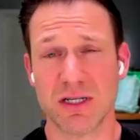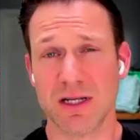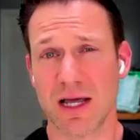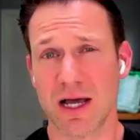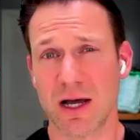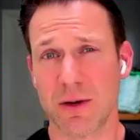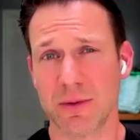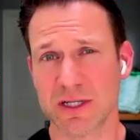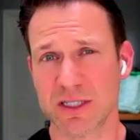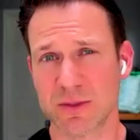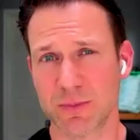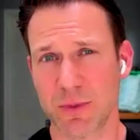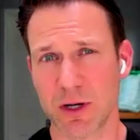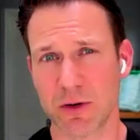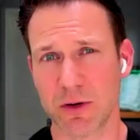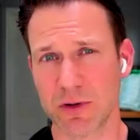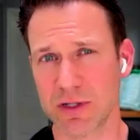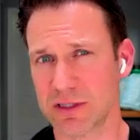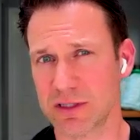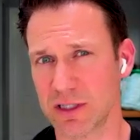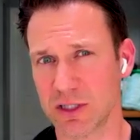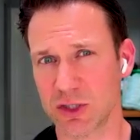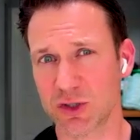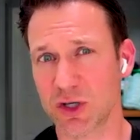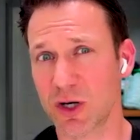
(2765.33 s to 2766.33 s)
now
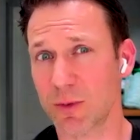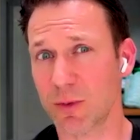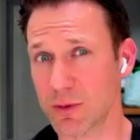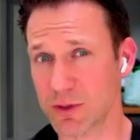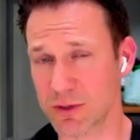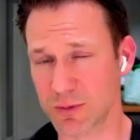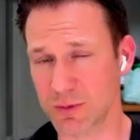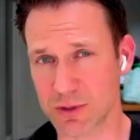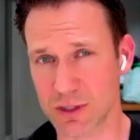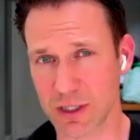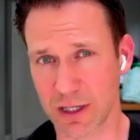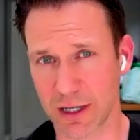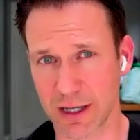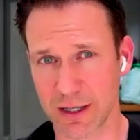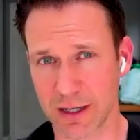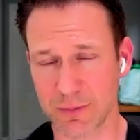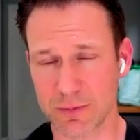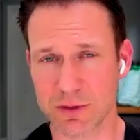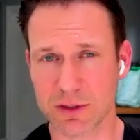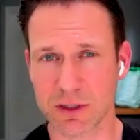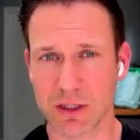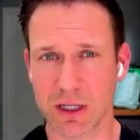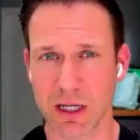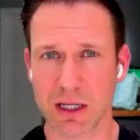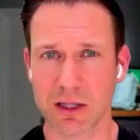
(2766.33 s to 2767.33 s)
experiencing troublesome
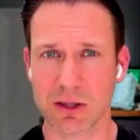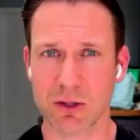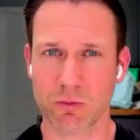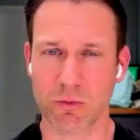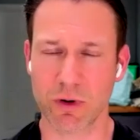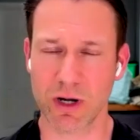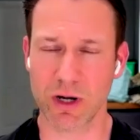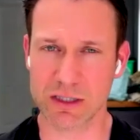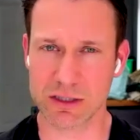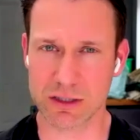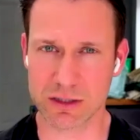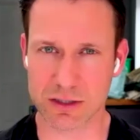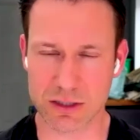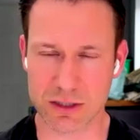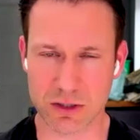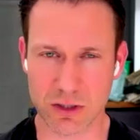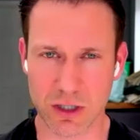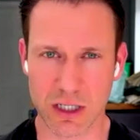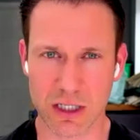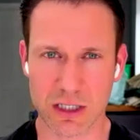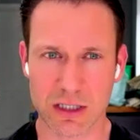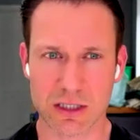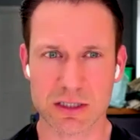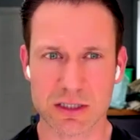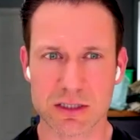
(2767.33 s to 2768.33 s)
times like the writers'
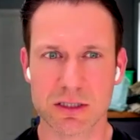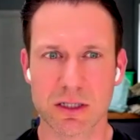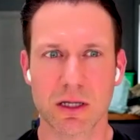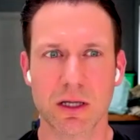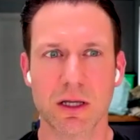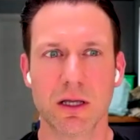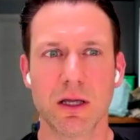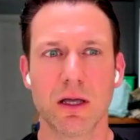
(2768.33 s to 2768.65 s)
strikes.